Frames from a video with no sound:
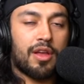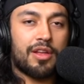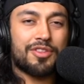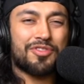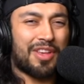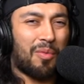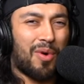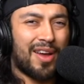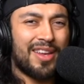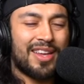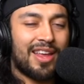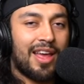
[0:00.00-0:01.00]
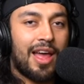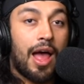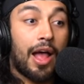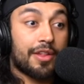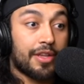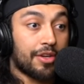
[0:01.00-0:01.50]
She was like, what?
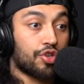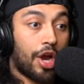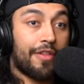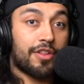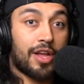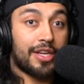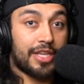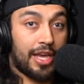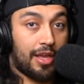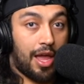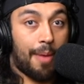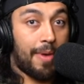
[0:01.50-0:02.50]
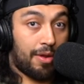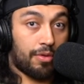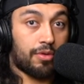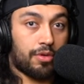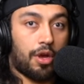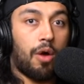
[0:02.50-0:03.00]
I said, try this latte. I made it
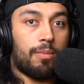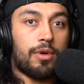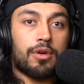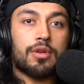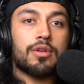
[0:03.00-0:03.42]
with goat milk.